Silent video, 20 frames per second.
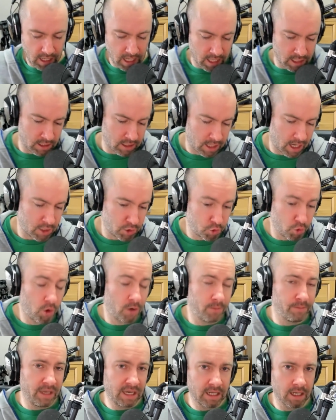I, I
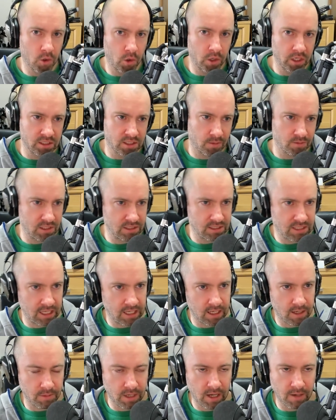know I'm making a lot of assumptions
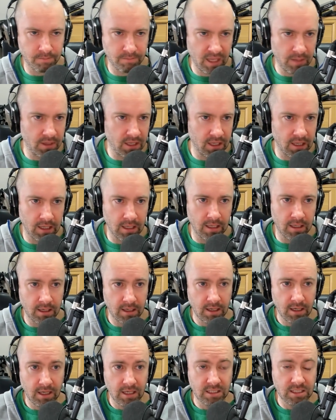here. I'm, I'm maybe
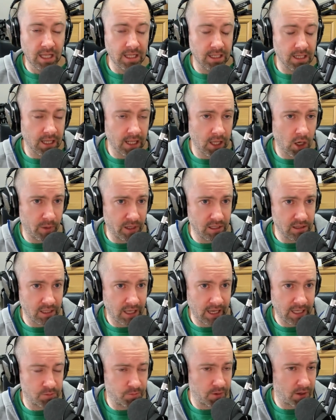selling a little bit
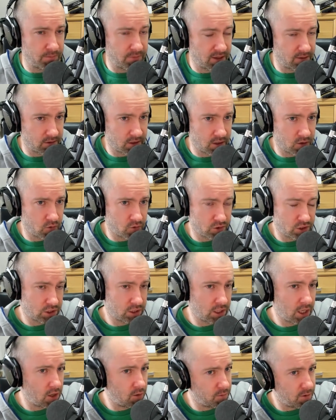less, but may, you know,
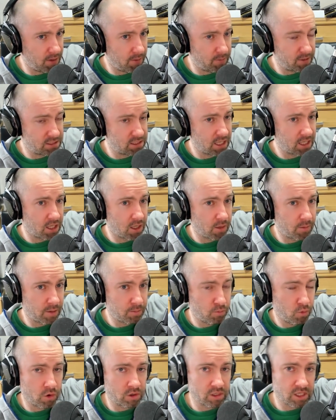just now, but maybe selling a
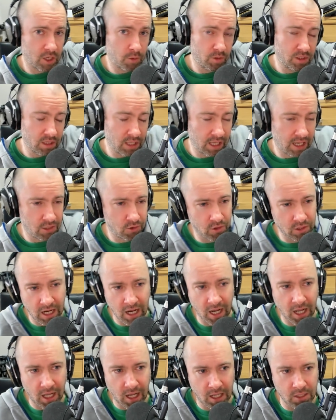little bit more than I would later on.
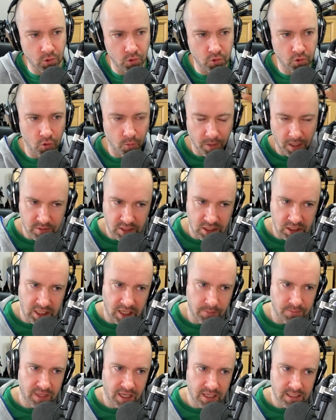I, I don't know, but I'm just
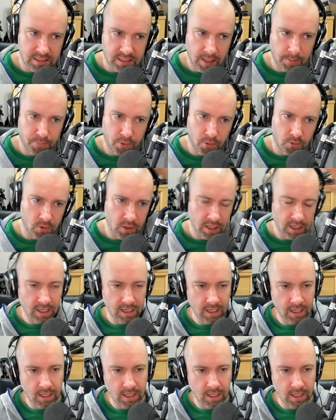keeping things simple.